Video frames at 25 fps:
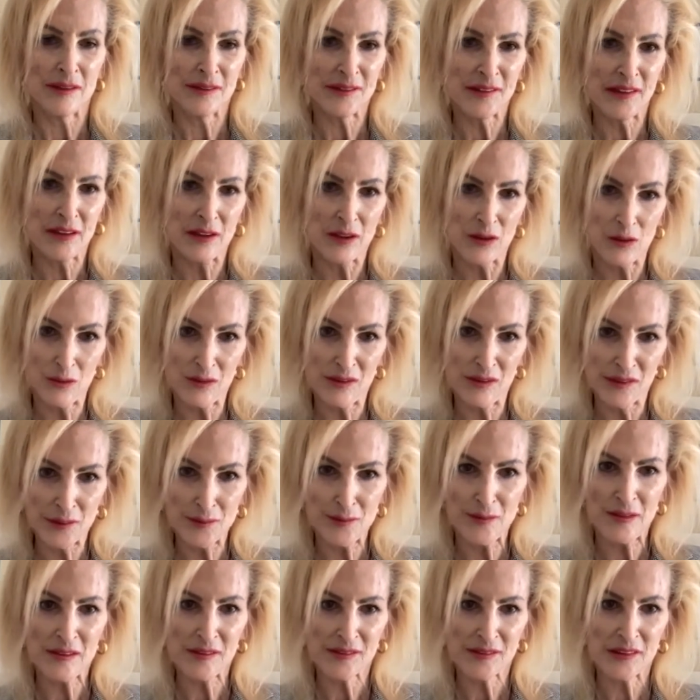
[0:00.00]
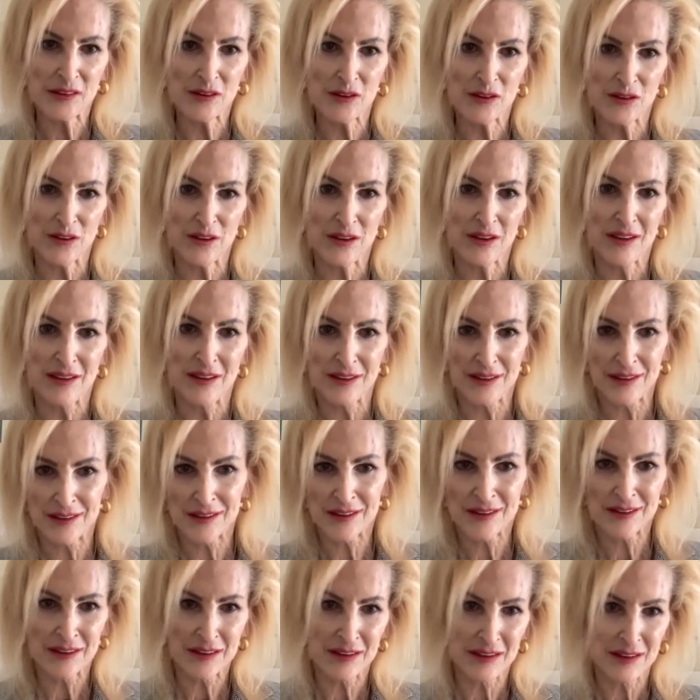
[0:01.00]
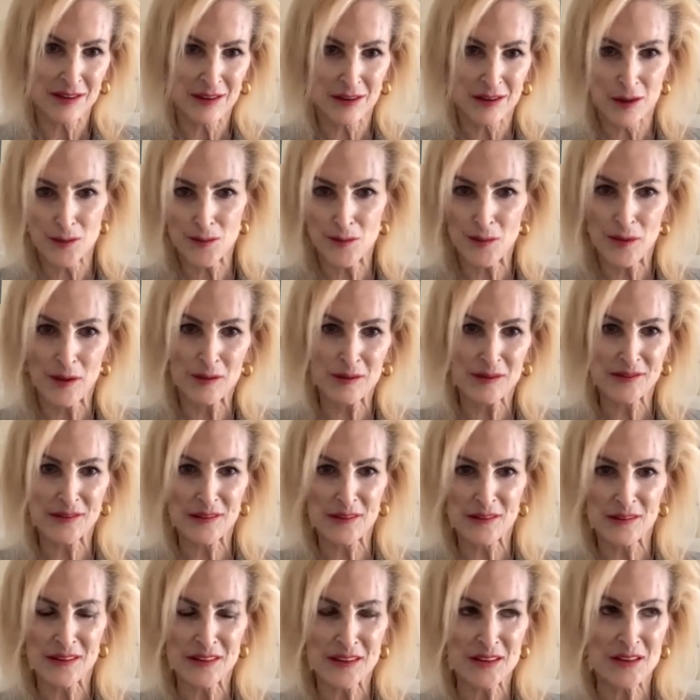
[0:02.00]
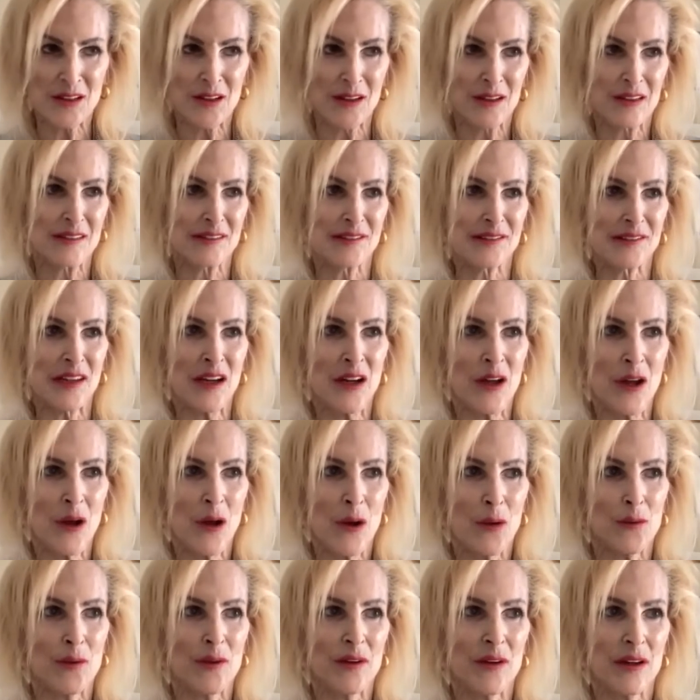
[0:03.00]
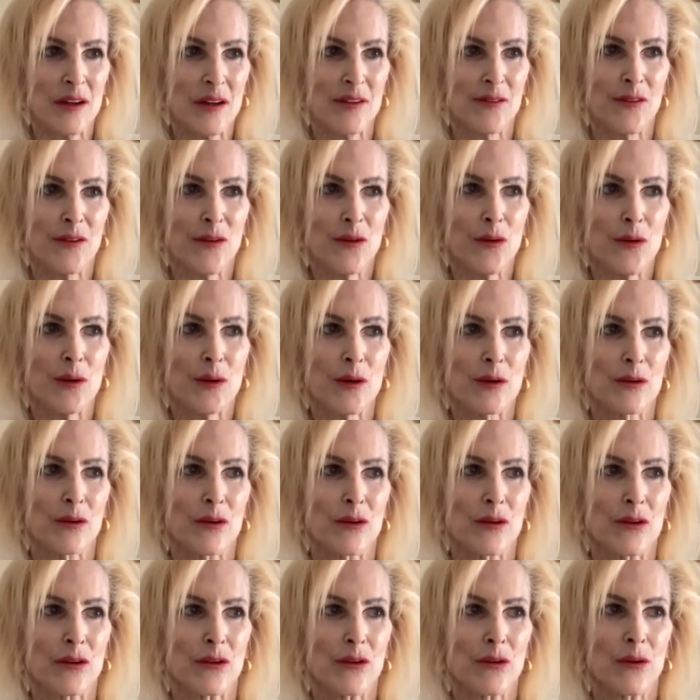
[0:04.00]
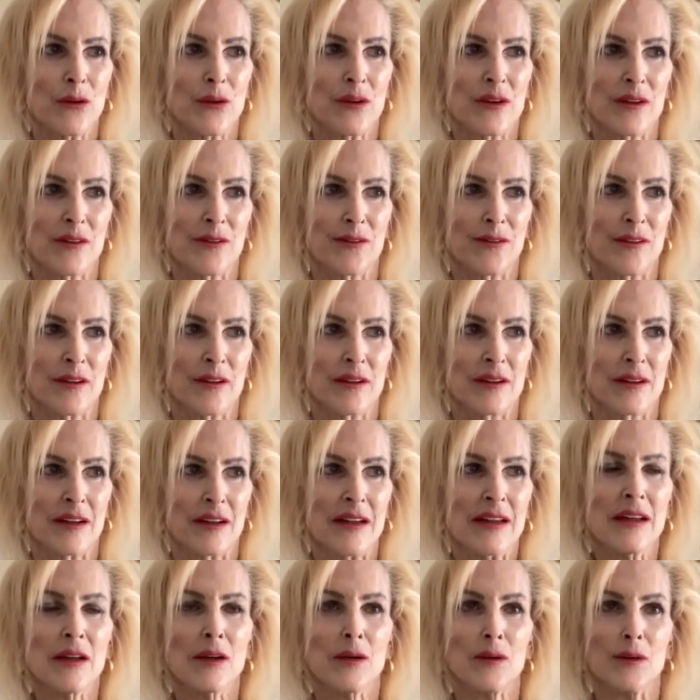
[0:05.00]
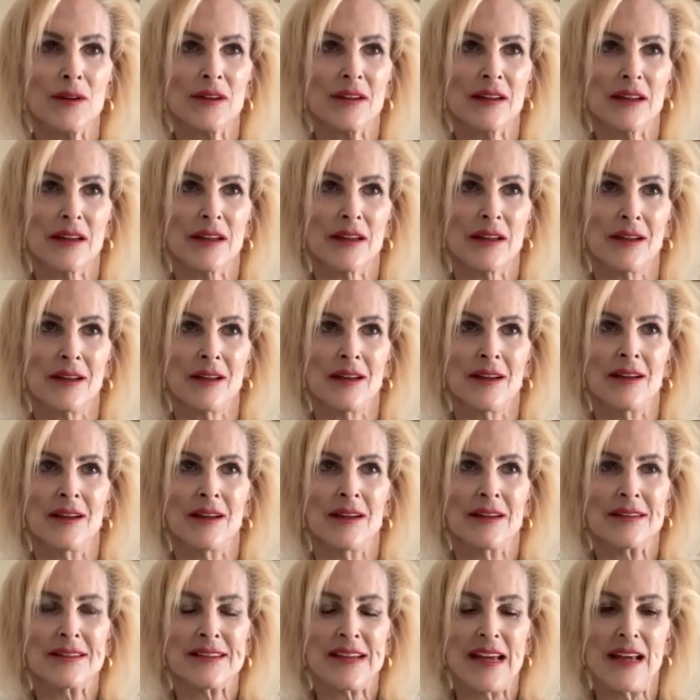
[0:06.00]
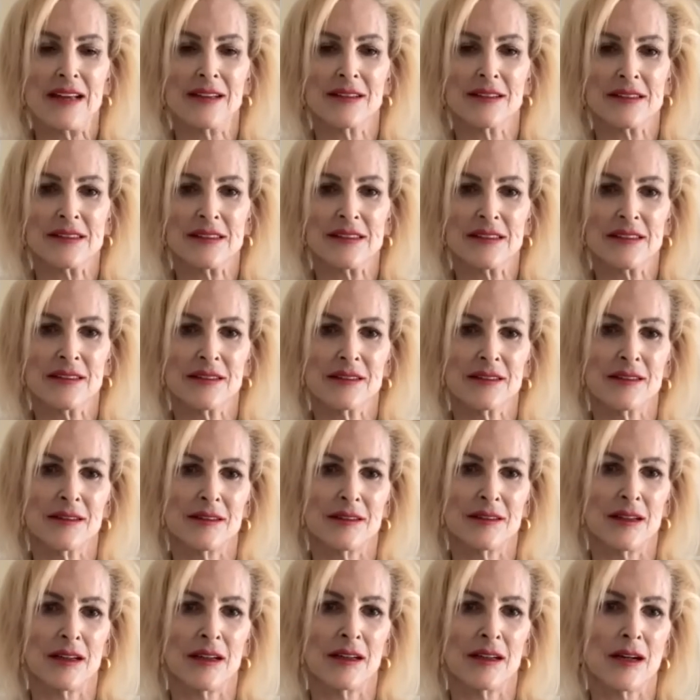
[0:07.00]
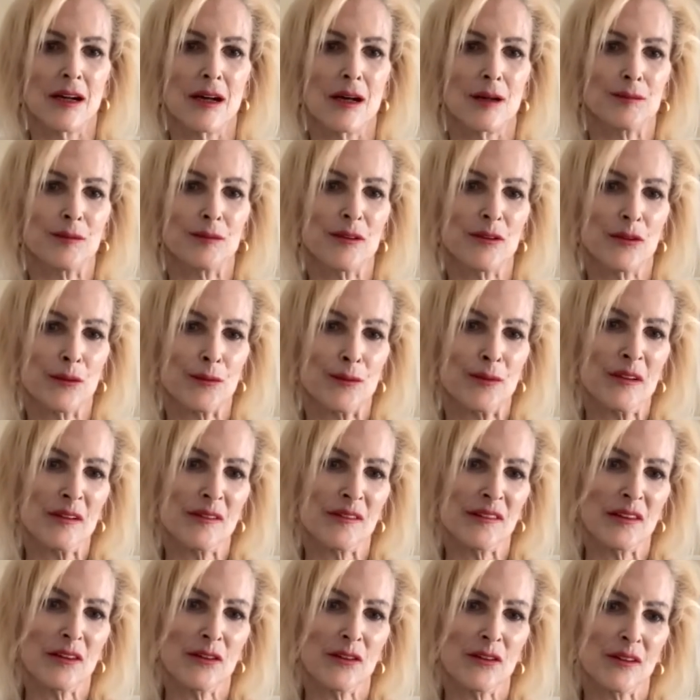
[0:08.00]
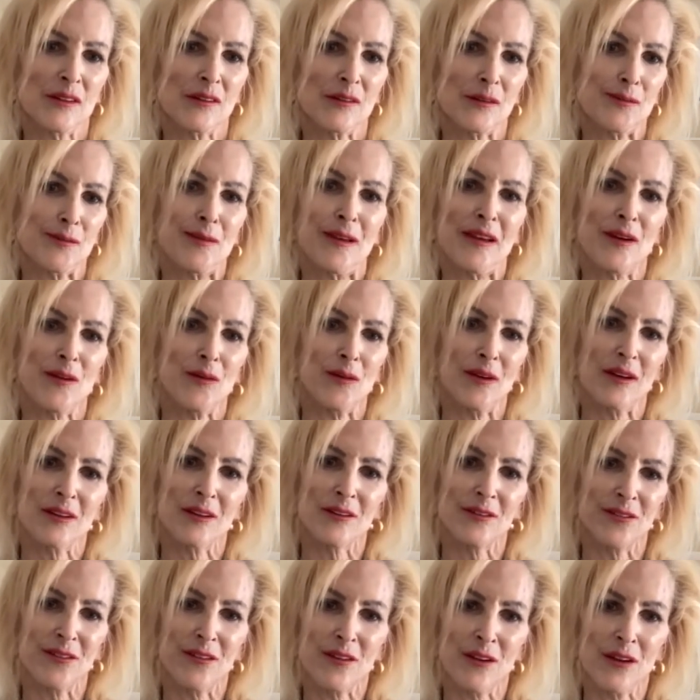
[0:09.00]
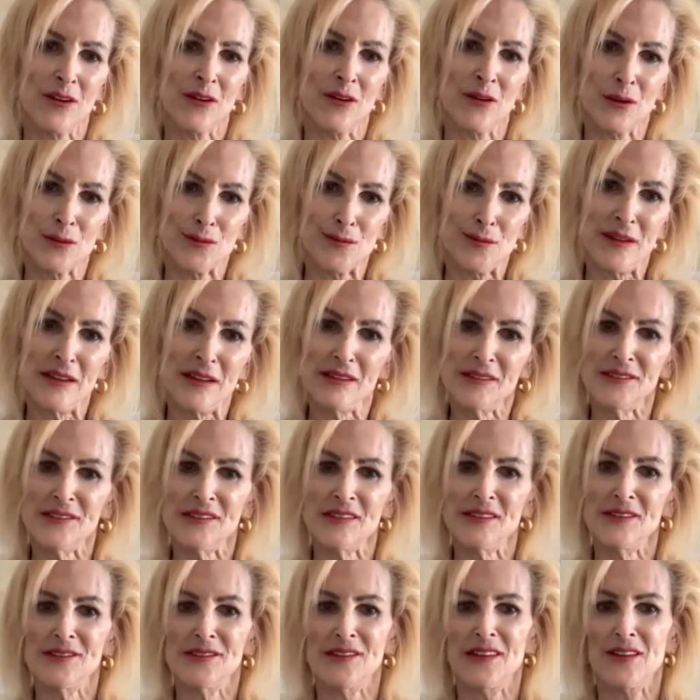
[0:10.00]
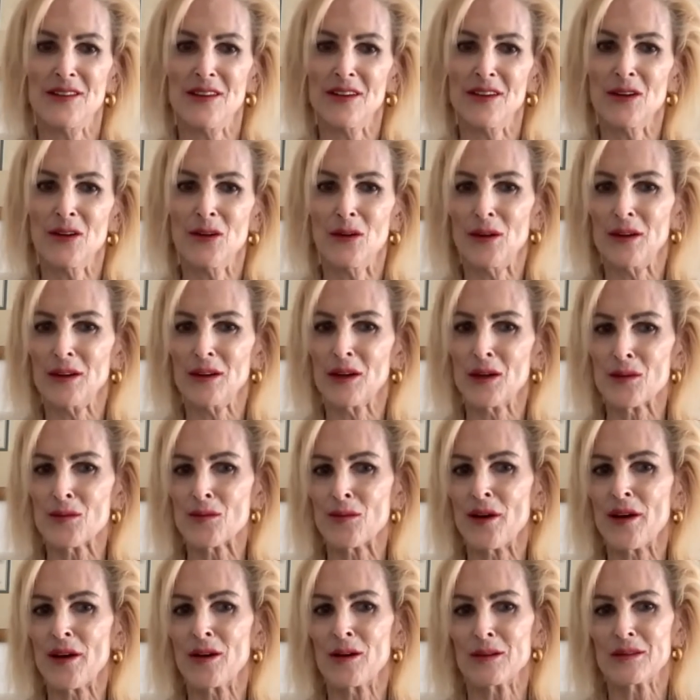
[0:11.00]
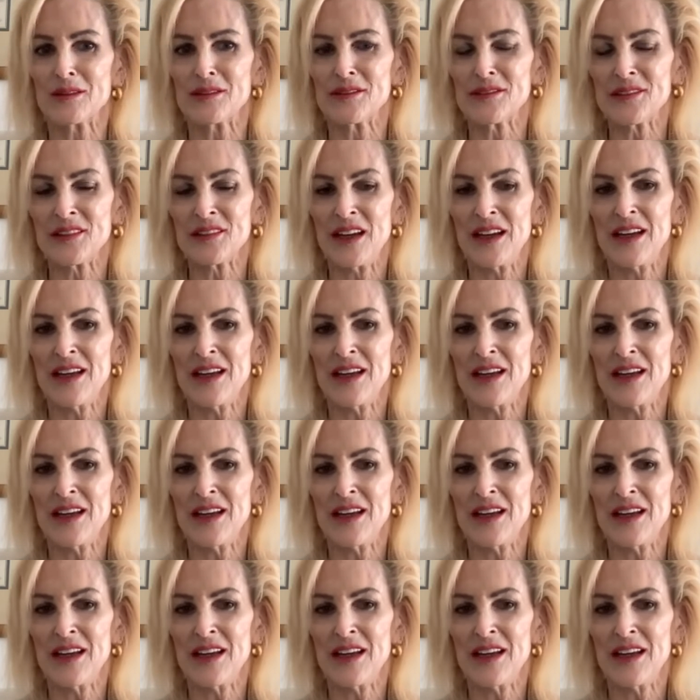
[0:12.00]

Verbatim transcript: say you as a musician, composer, guitarist, when if you heard two different equally talented accomplished musicians play one of your pieces, say that you had composed,